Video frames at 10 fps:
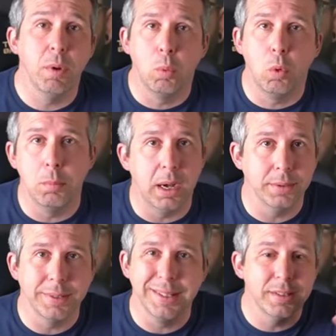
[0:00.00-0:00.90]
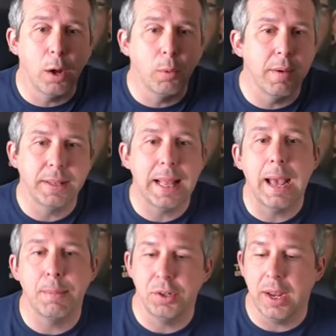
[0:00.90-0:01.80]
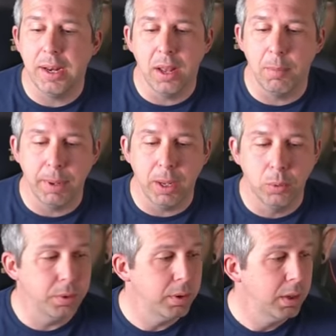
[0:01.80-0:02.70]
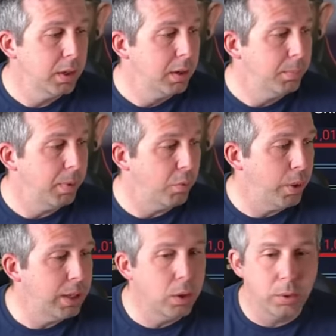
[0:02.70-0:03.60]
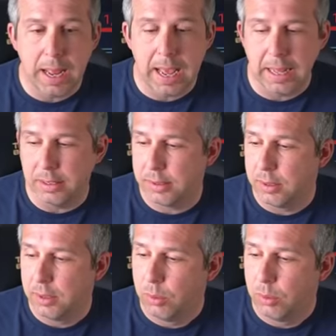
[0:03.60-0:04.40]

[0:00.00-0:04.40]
from War Master. There's no other damage in her build. But if we look at